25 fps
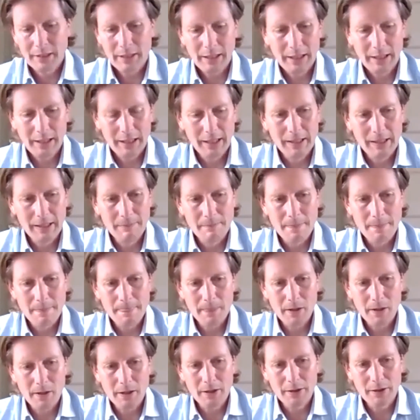
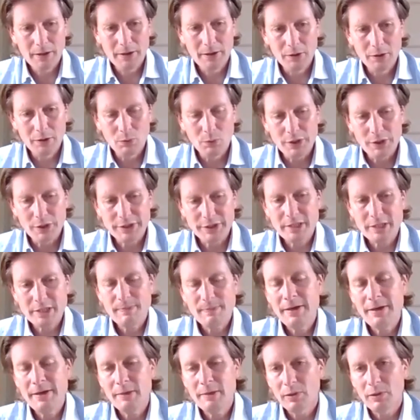The
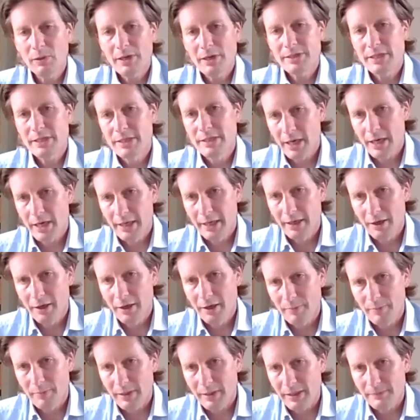suspended price is
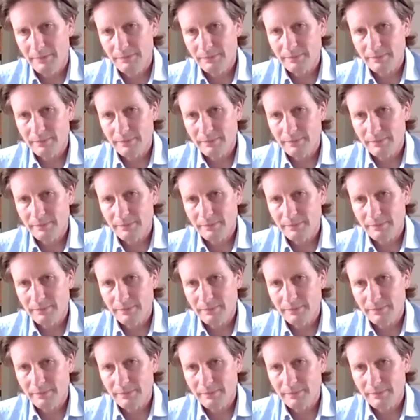9.5p.